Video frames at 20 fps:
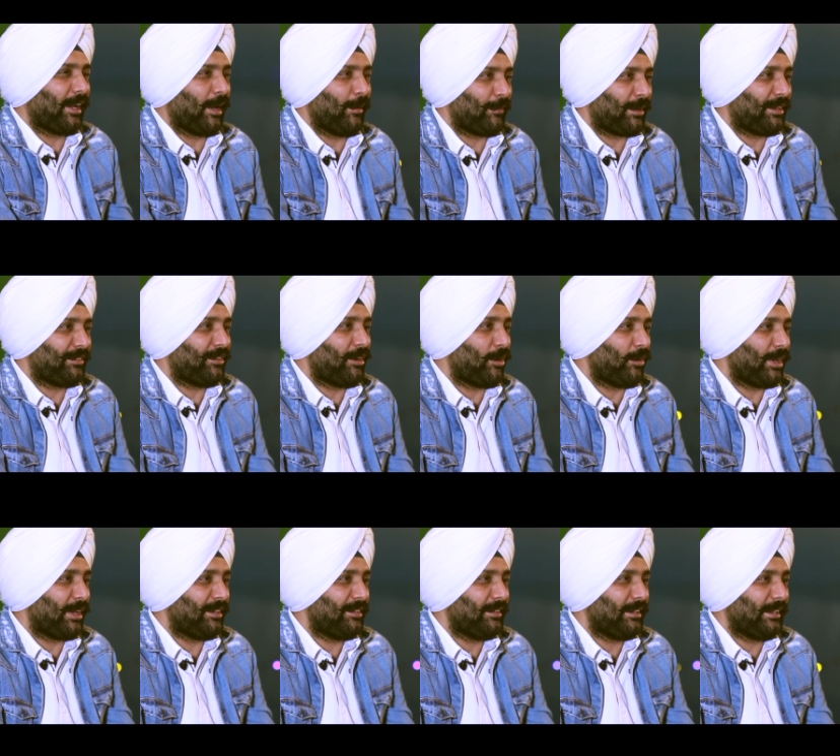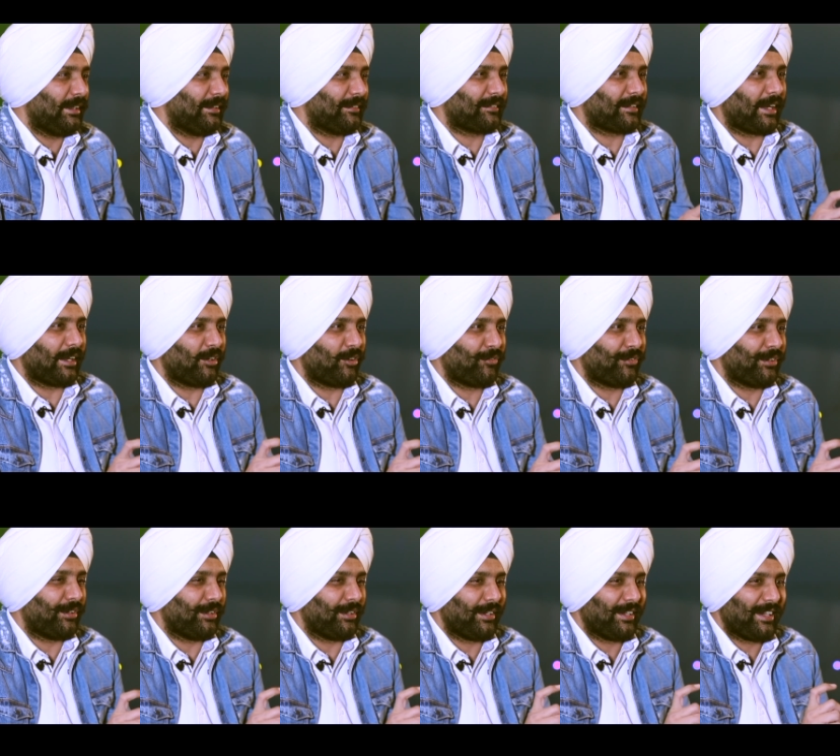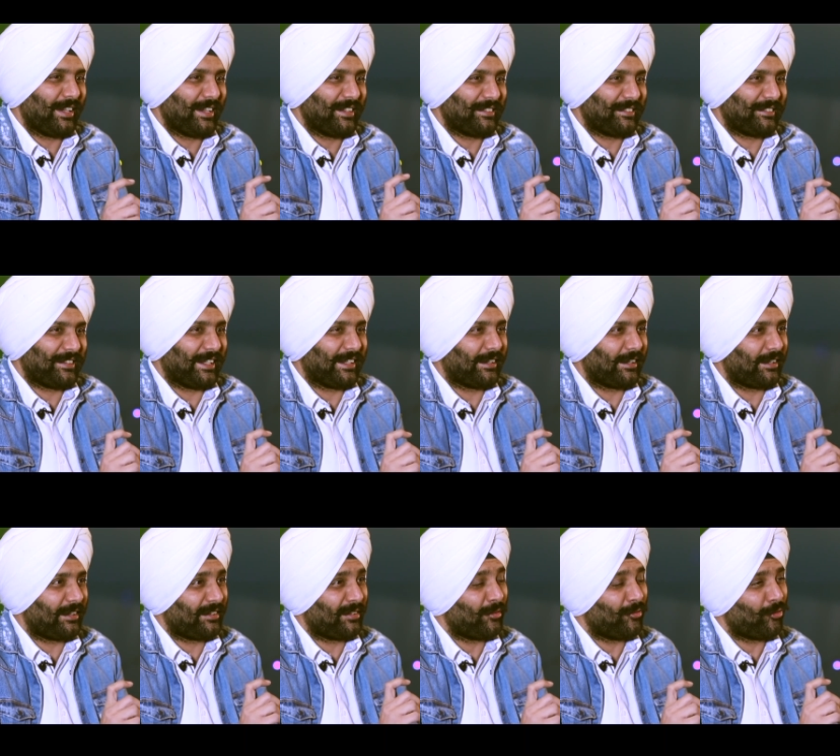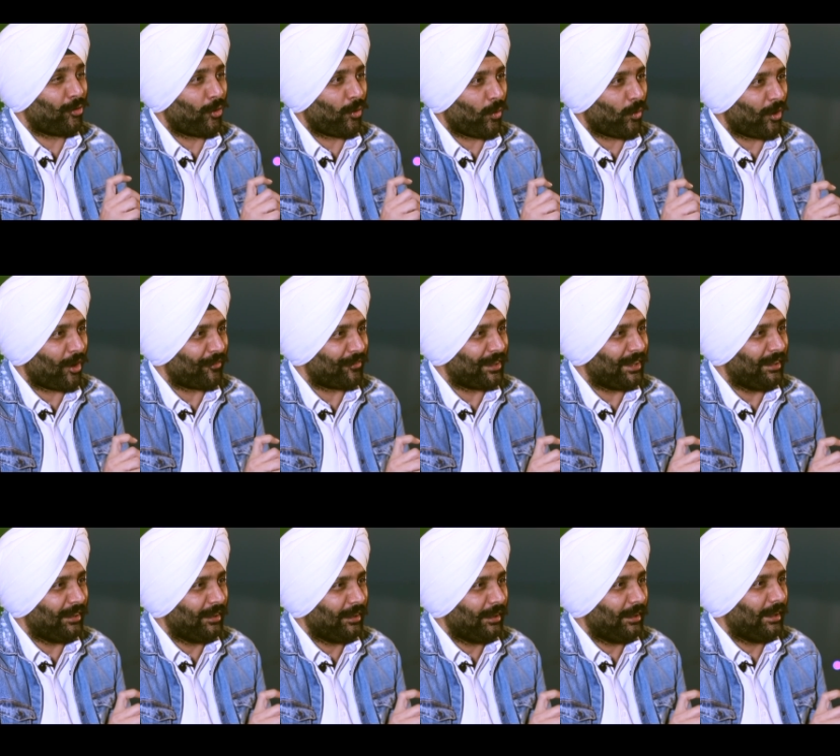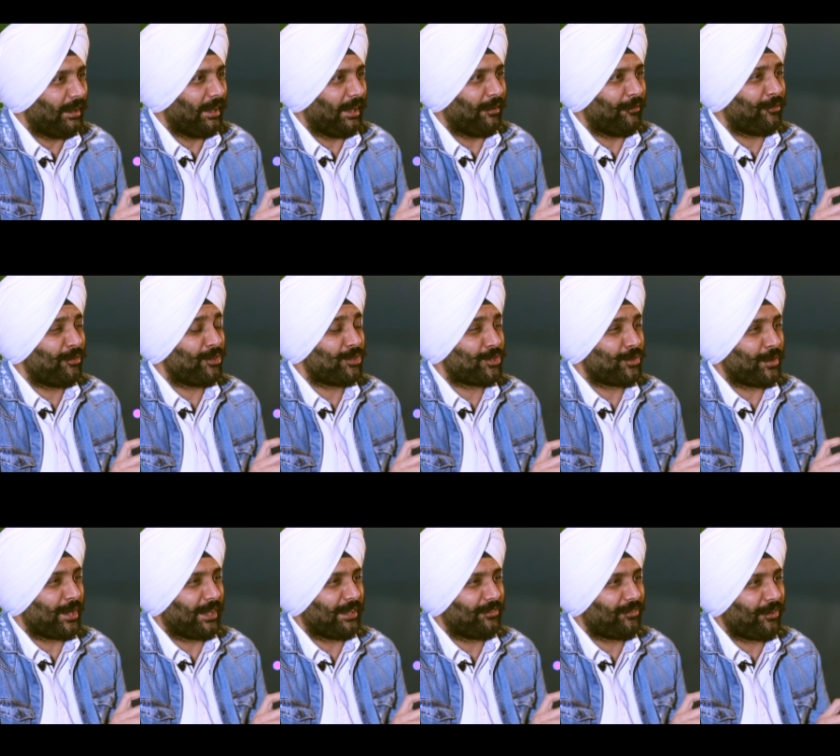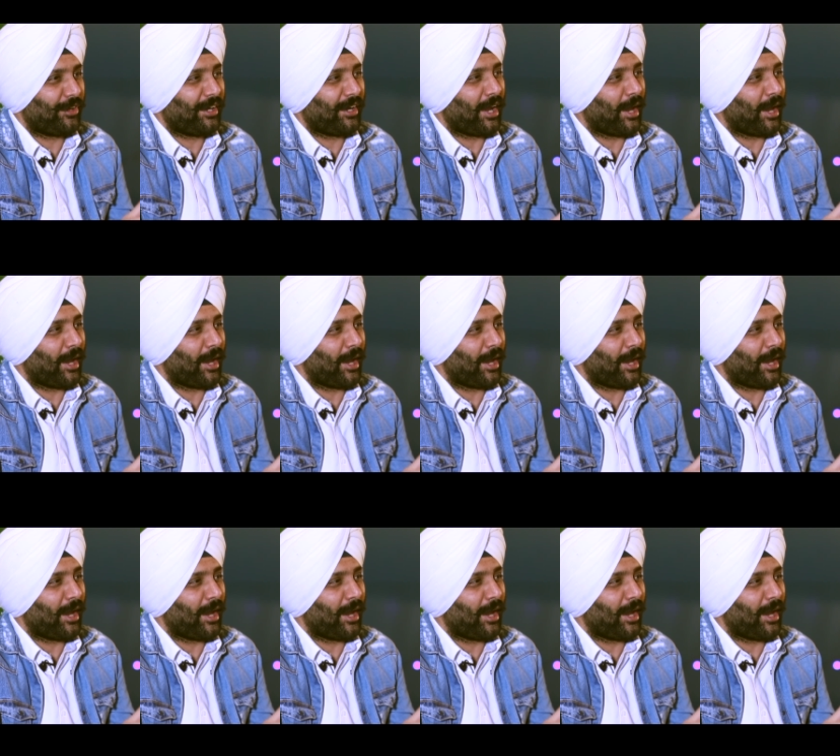cameras nowadays. It's kind of a synchronism photography. Okay. If you're shooting 3